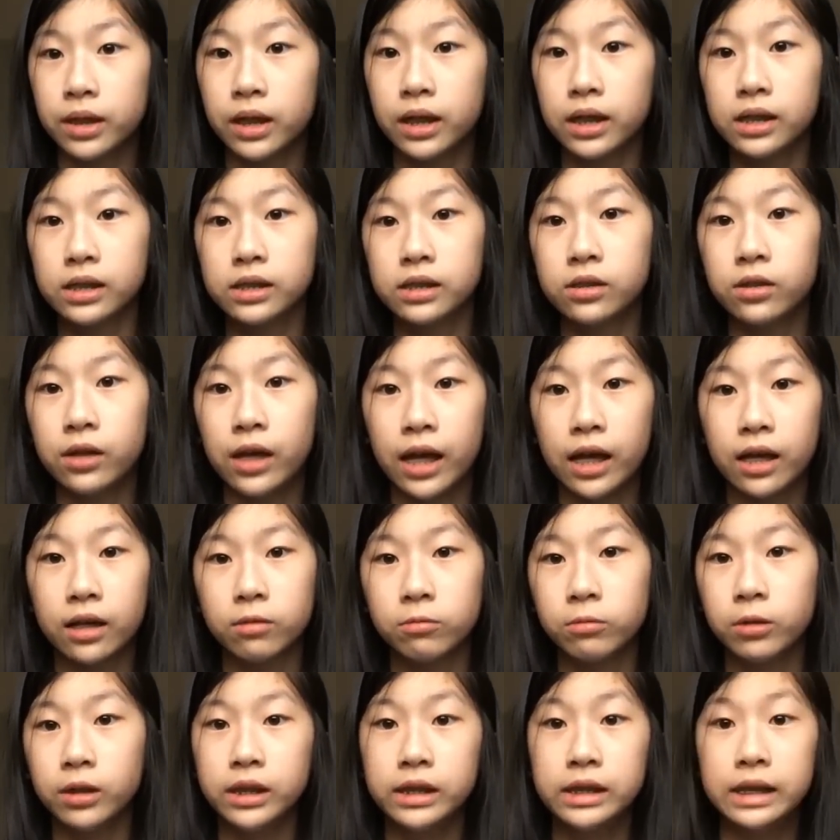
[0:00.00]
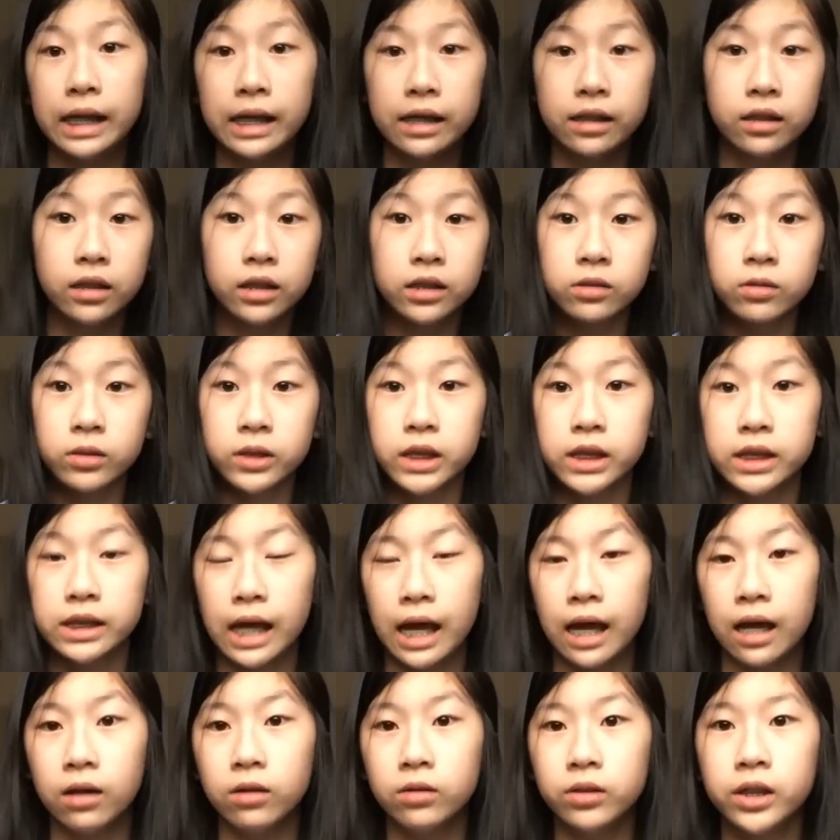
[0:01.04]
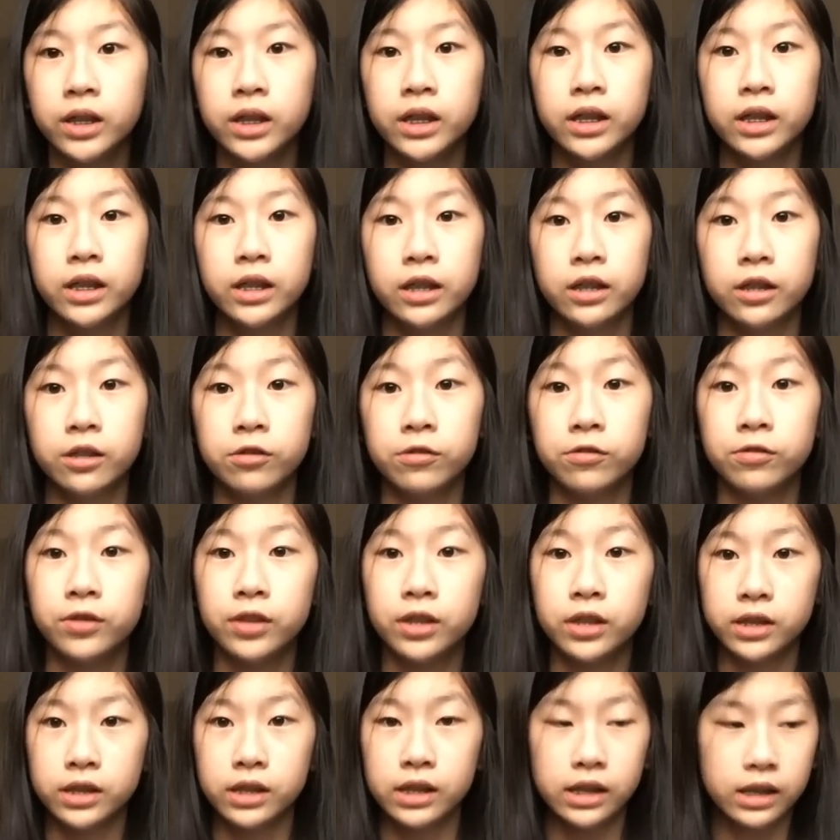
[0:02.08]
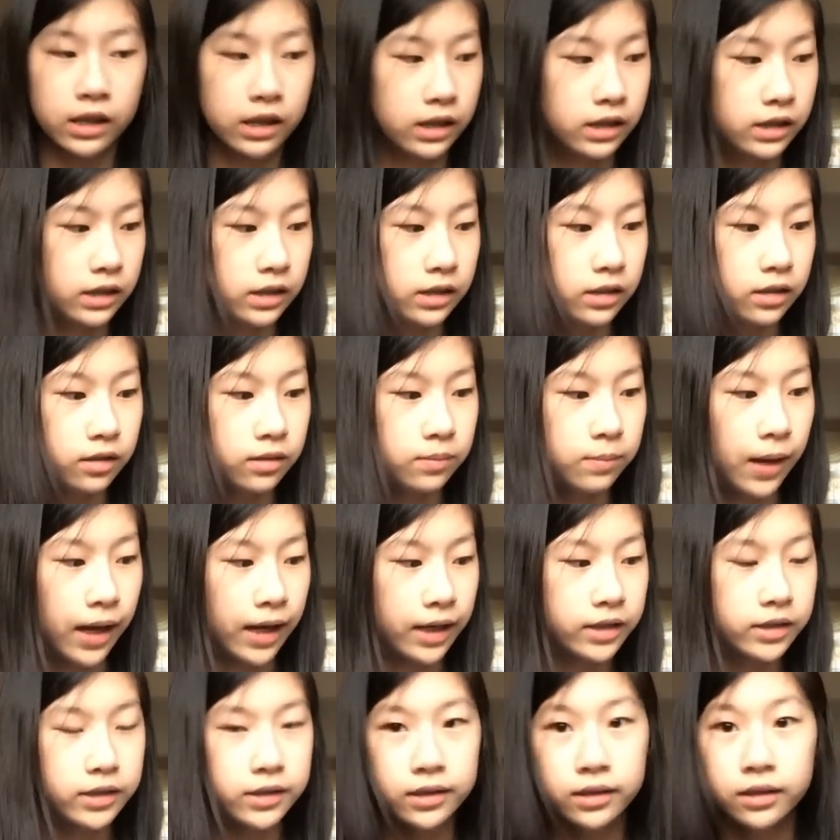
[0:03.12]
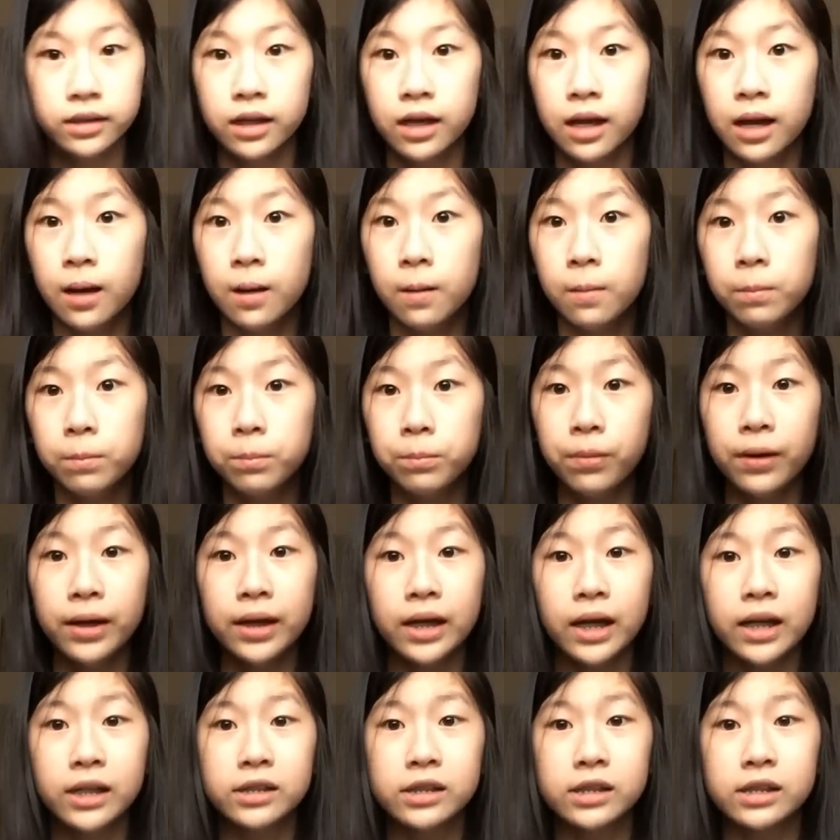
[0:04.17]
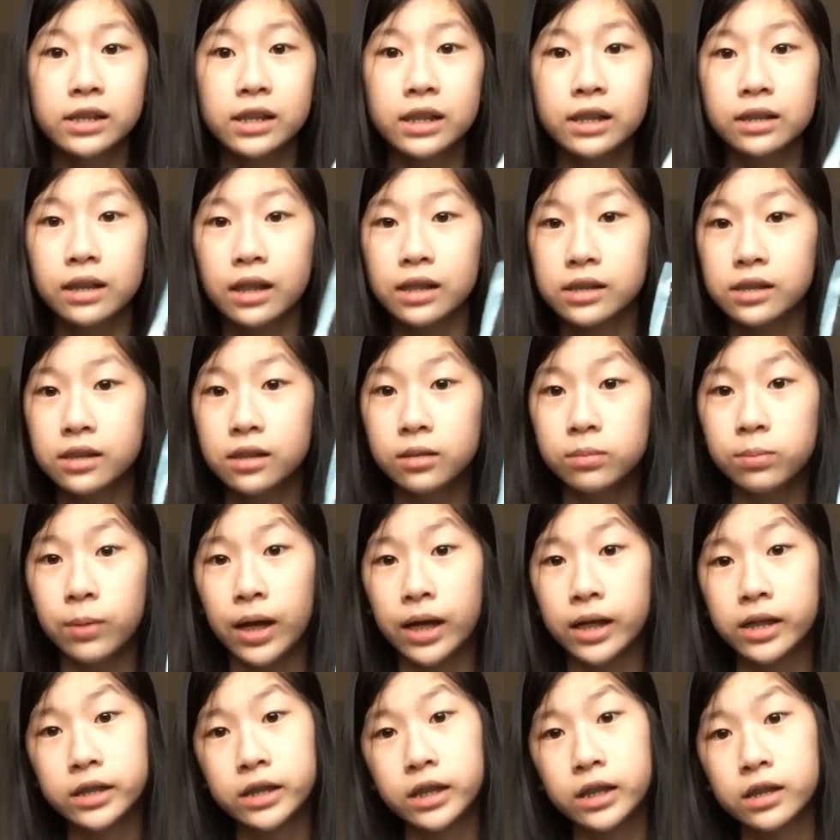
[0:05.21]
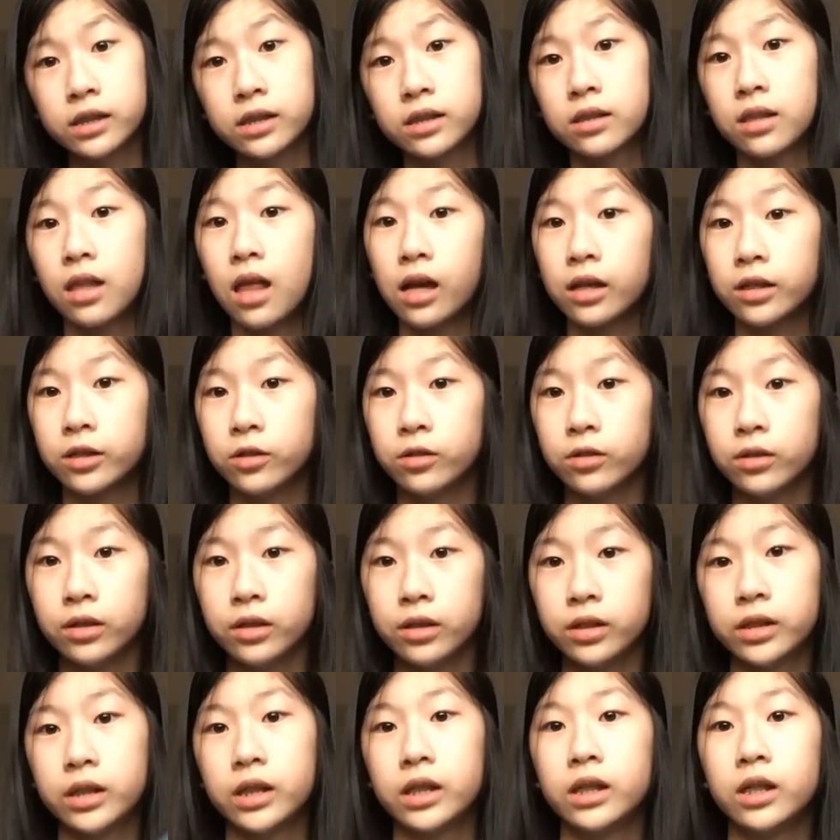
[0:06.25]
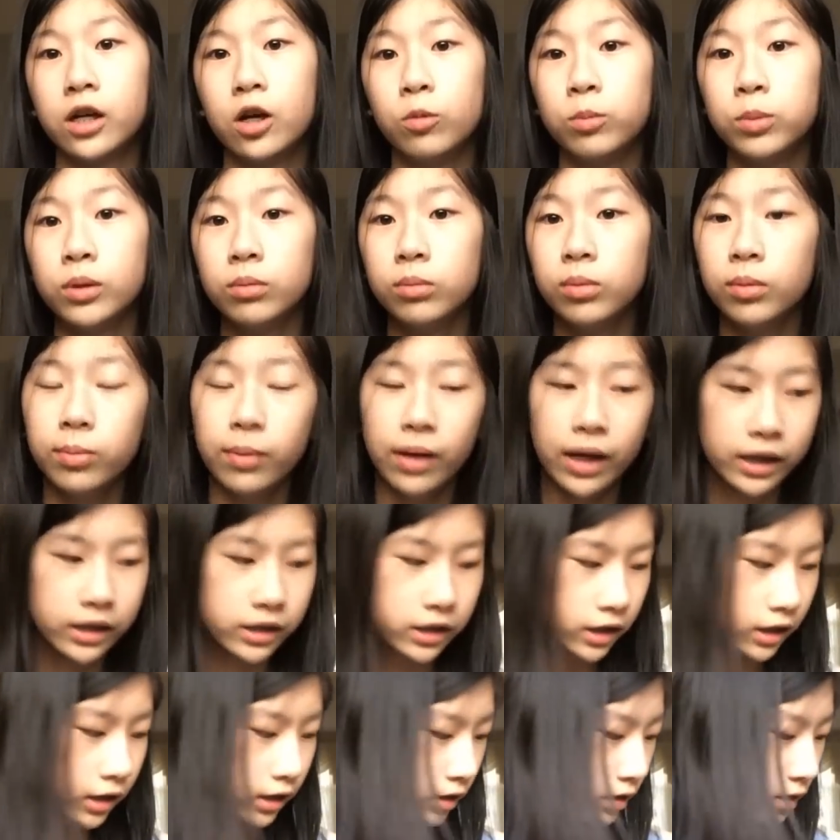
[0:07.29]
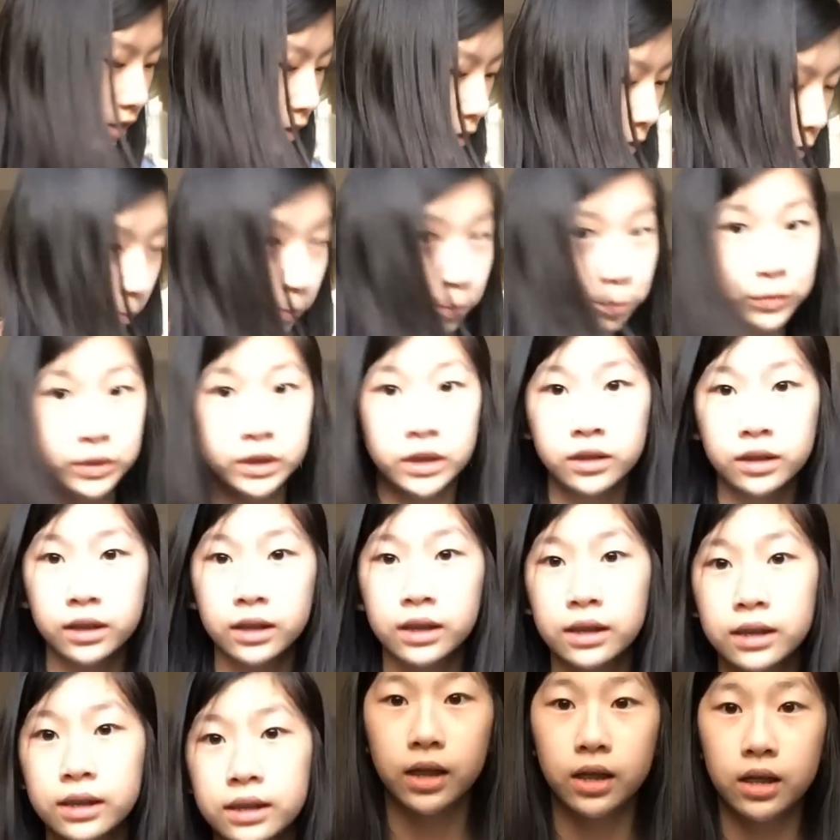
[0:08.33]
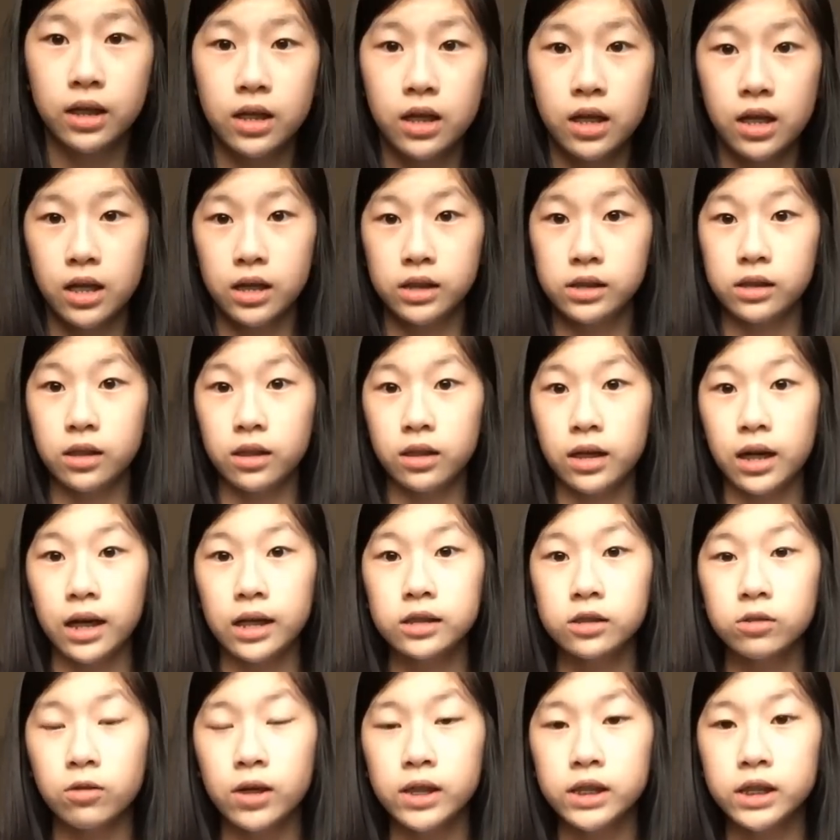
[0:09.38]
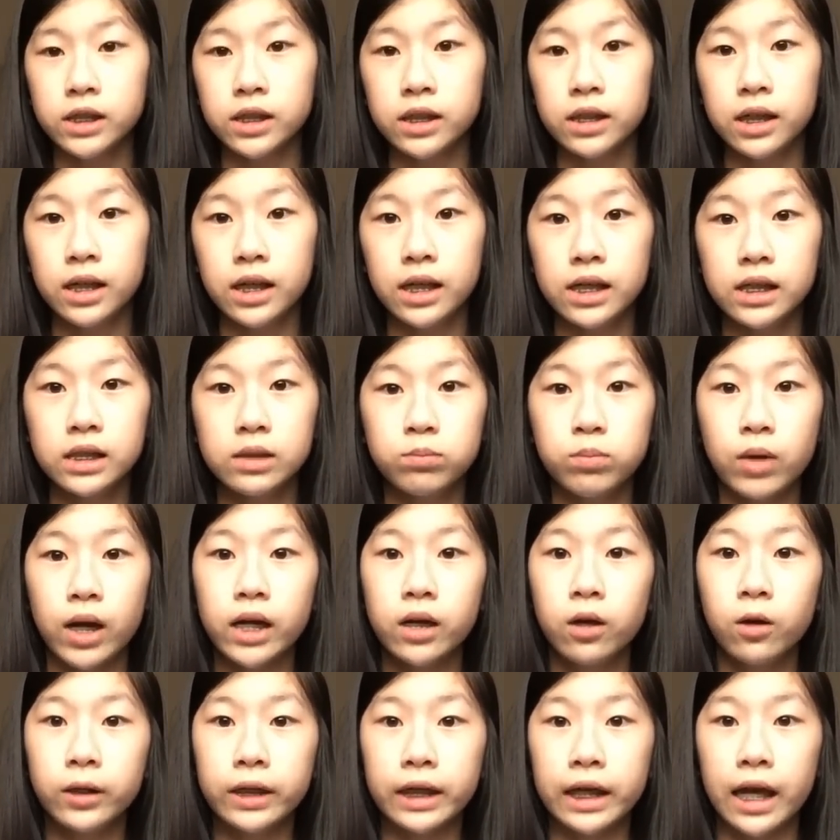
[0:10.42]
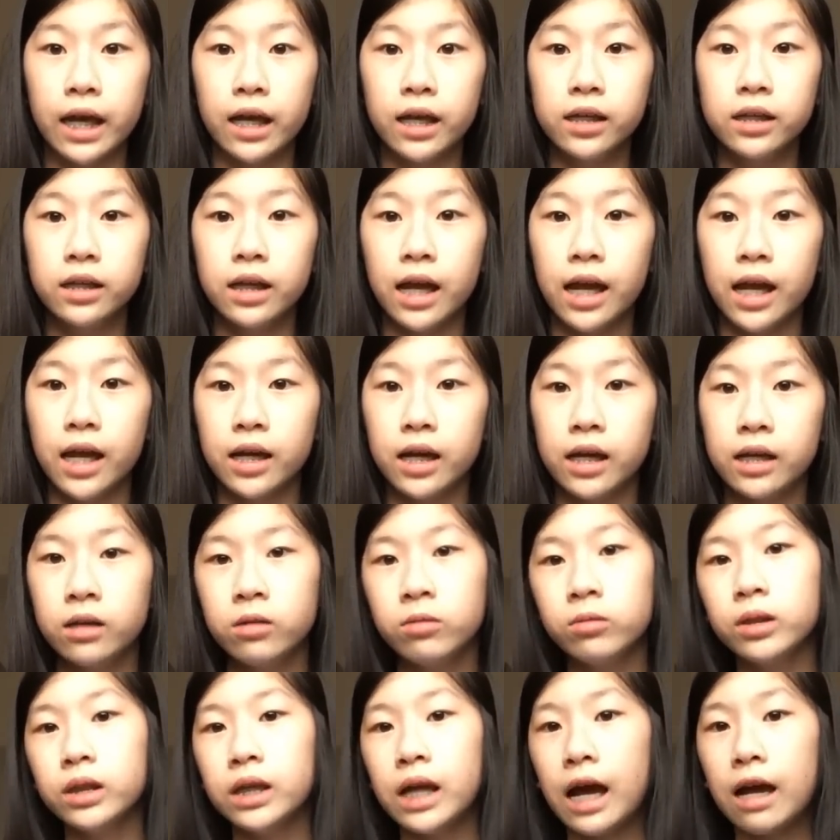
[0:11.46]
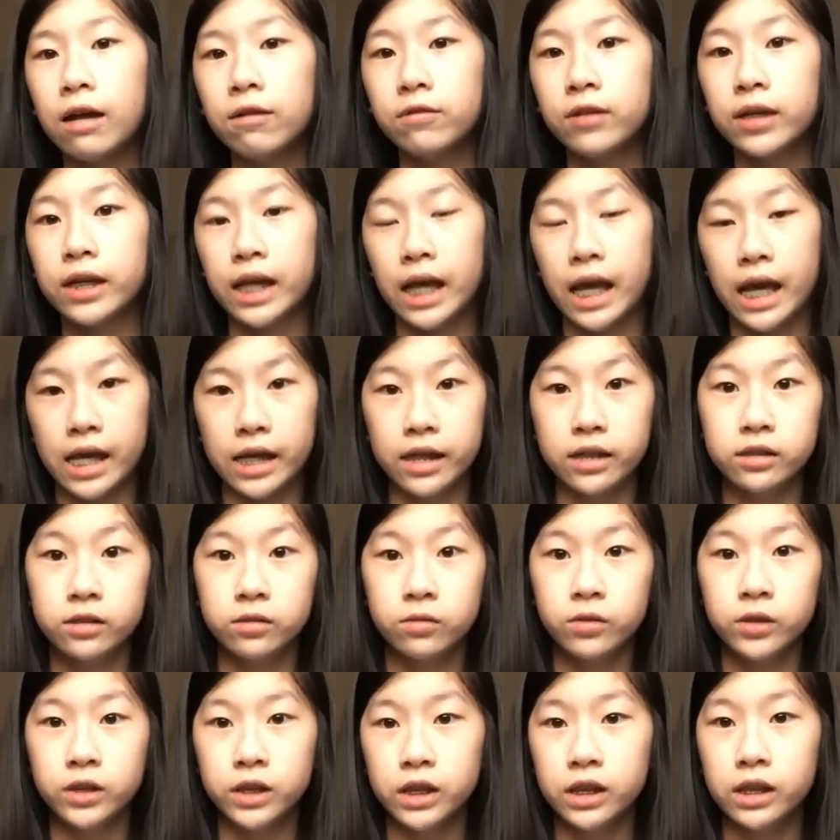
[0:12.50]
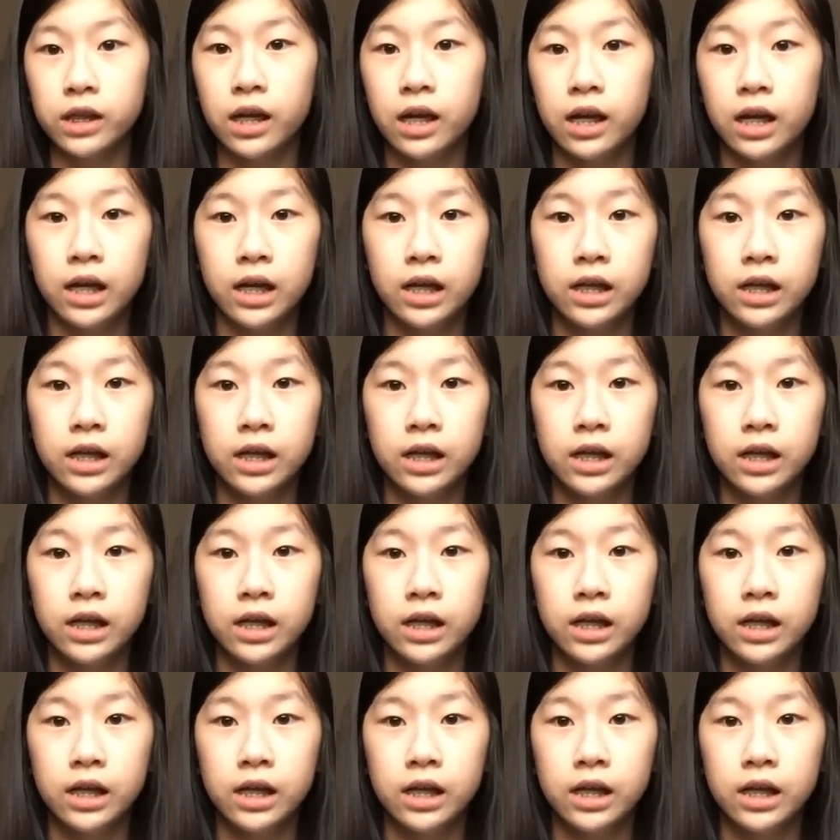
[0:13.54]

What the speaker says: because you can't really take the squishies out if they're in sealed packaging, but I just think that sealed packaging is a lot cuter than openable packaging, so... So the next question is bread or cake, and I don't really have a cake squishy,